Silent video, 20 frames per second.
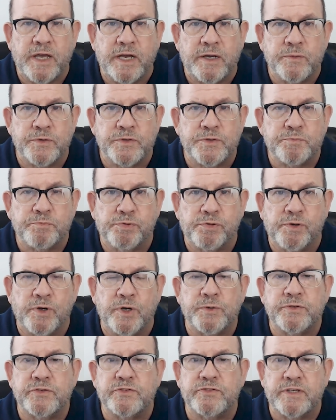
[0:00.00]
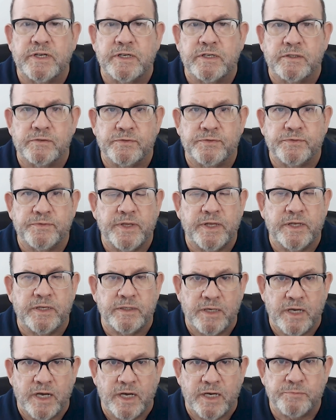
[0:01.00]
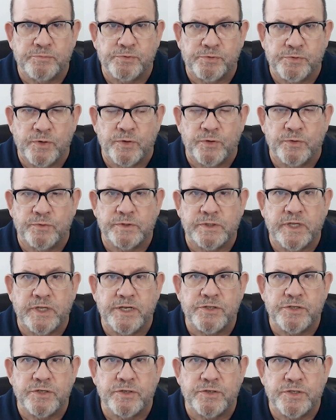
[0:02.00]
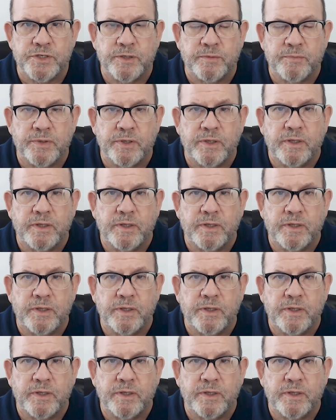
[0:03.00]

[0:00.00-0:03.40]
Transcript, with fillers: that was pro-self and not pro-relationship.